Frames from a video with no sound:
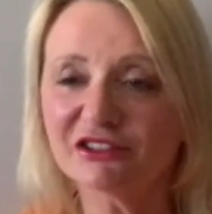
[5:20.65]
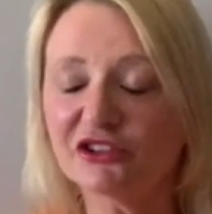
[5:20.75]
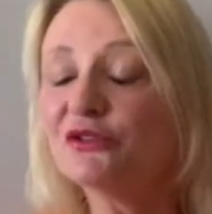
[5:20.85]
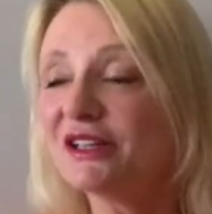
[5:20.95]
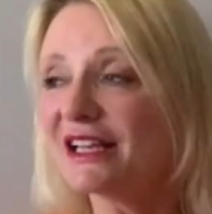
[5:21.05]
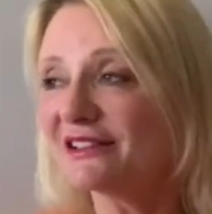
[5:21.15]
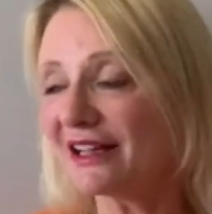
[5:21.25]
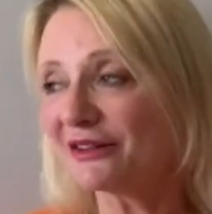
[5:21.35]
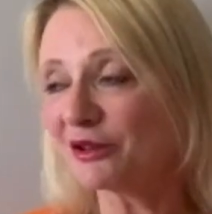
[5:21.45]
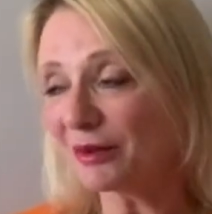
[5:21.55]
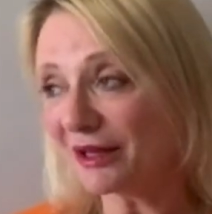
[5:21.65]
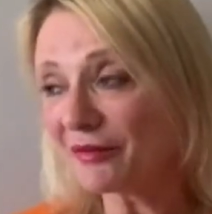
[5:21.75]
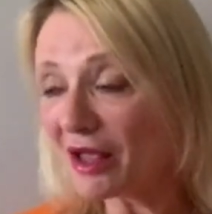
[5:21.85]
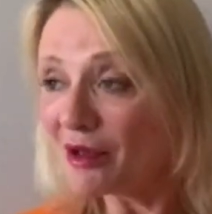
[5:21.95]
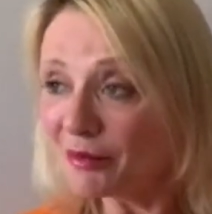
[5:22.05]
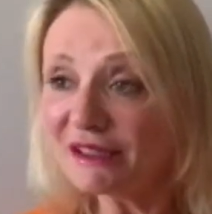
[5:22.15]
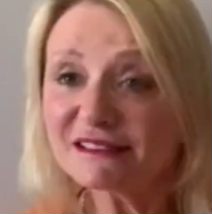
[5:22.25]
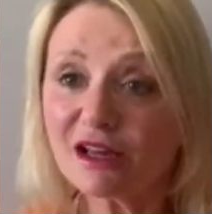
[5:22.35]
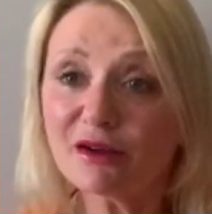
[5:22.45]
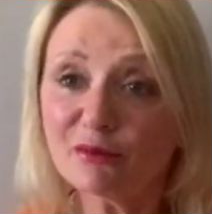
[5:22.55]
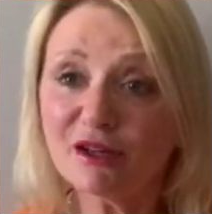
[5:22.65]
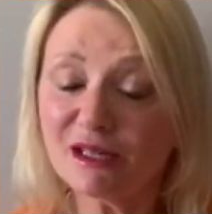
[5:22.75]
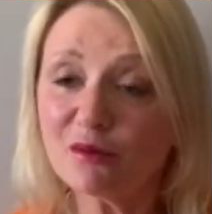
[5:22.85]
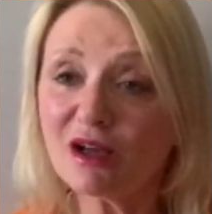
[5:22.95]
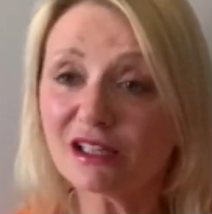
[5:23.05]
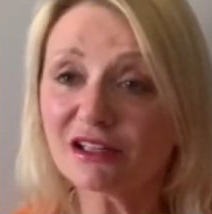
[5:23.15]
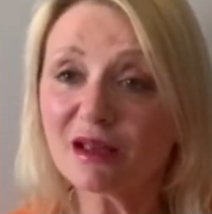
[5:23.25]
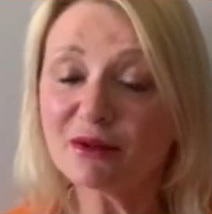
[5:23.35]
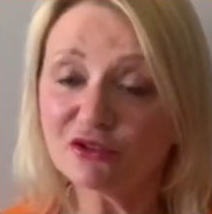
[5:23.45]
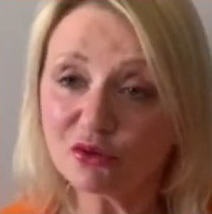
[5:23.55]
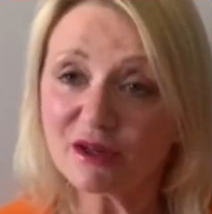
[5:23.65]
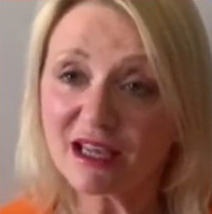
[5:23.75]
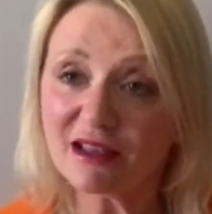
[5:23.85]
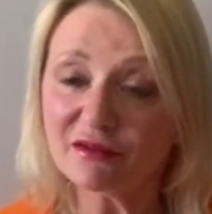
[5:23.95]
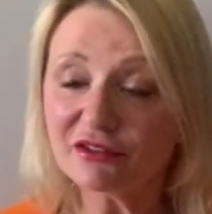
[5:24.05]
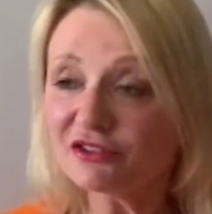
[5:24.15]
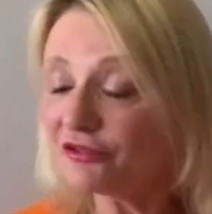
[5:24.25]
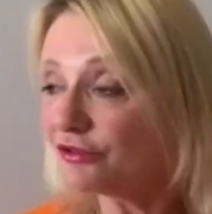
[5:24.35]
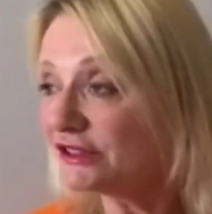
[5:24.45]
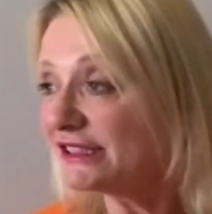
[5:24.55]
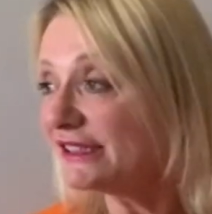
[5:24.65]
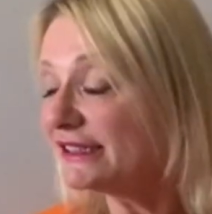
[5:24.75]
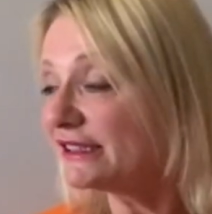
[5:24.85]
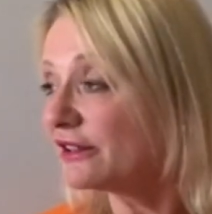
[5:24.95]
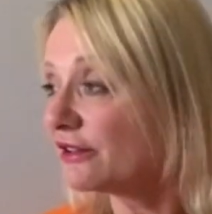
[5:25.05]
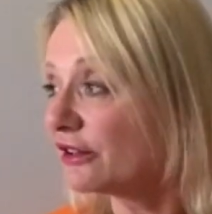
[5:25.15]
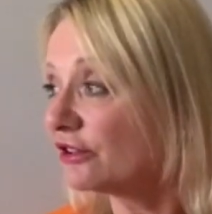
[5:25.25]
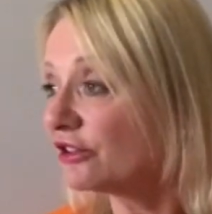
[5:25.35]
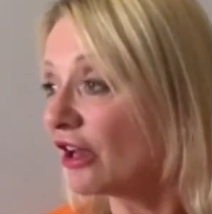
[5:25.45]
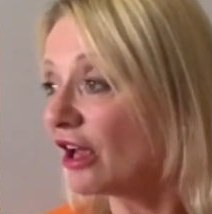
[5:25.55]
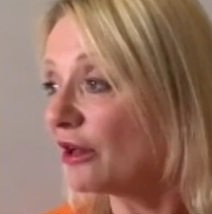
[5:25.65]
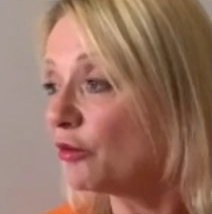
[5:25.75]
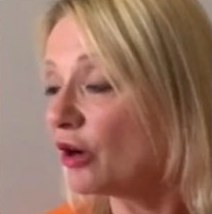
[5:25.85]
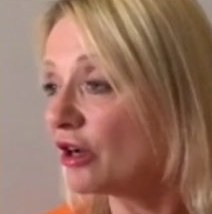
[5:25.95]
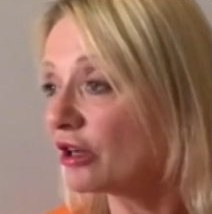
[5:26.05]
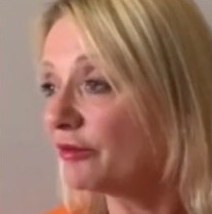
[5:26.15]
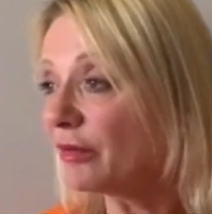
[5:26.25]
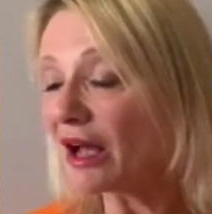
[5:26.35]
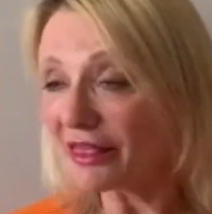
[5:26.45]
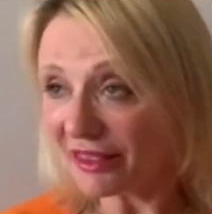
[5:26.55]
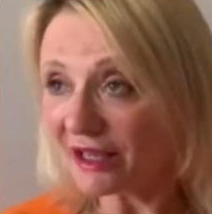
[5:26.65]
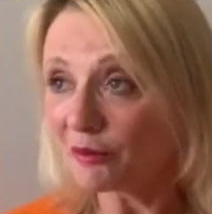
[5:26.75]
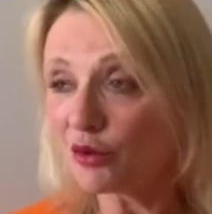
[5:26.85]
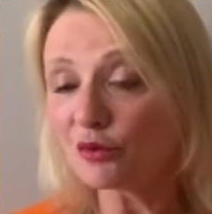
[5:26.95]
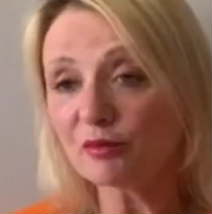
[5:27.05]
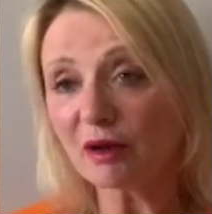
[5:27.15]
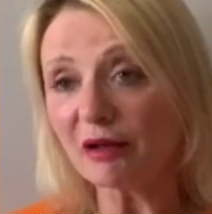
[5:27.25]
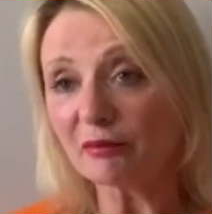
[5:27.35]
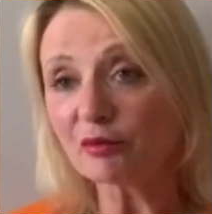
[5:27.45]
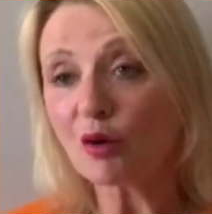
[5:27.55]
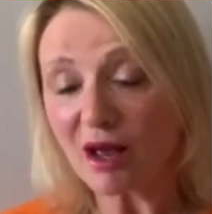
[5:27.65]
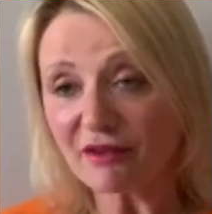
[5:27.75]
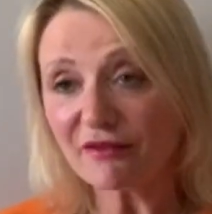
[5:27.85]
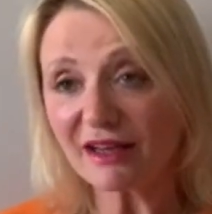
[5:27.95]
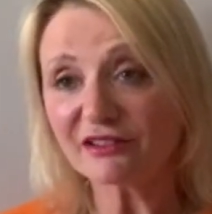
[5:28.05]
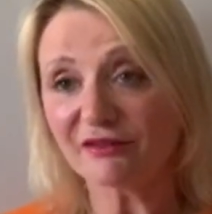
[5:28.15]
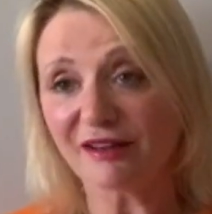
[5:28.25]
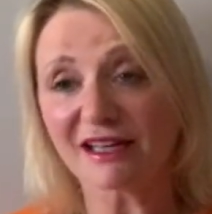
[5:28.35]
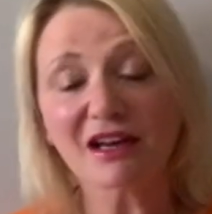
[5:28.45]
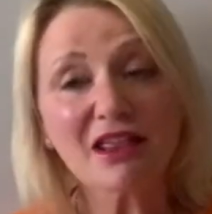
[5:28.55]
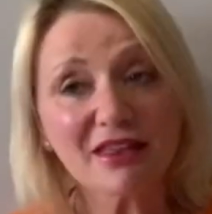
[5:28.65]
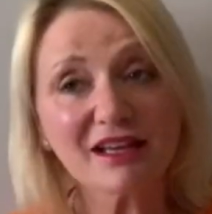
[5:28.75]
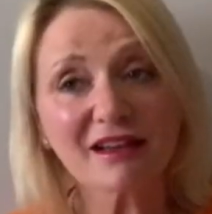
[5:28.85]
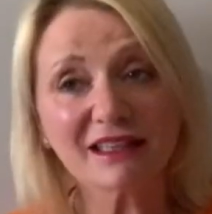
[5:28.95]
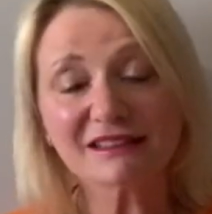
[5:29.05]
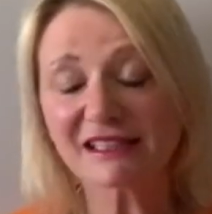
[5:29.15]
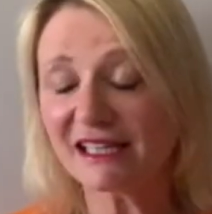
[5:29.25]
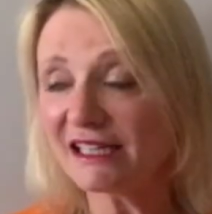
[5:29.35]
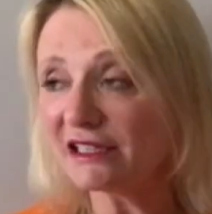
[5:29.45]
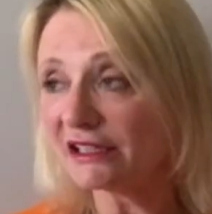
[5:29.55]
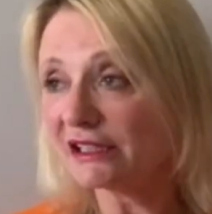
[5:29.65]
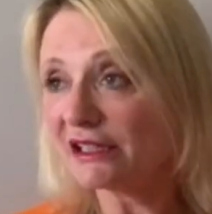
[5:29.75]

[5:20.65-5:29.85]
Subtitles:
tuning it down a bit. But it's going really well and I'm enjoying it. The difference is that I work, I think, quite effectively, and I think that's the